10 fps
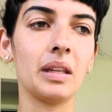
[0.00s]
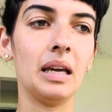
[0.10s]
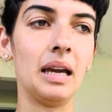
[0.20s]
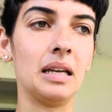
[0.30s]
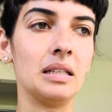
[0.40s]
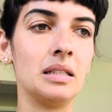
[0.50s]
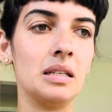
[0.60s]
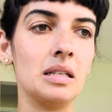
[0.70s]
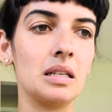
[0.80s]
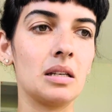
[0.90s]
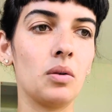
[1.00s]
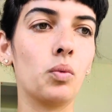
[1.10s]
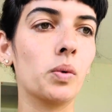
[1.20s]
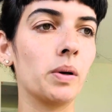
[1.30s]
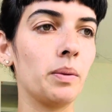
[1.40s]
and
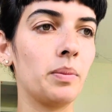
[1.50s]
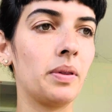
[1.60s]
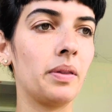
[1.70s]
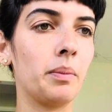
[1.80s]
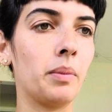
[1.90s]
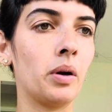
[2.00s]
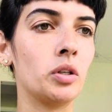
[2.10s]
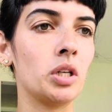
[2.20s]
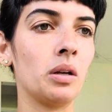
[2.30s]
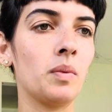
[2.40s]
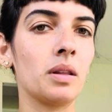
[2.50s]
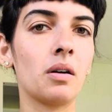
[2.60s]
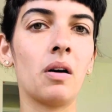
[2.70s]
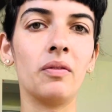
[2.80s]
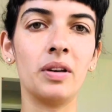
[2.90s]
warmth merging with
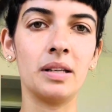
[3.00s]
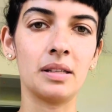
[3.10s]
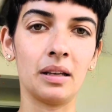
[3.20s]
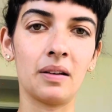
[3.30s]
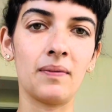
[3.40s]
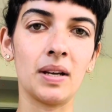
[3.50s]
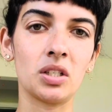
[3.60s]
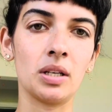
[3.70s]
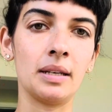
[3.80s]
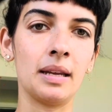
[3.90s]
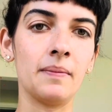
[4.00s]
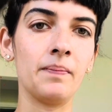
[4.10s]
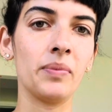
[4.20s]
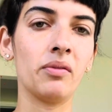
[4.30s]
confidence and conviction and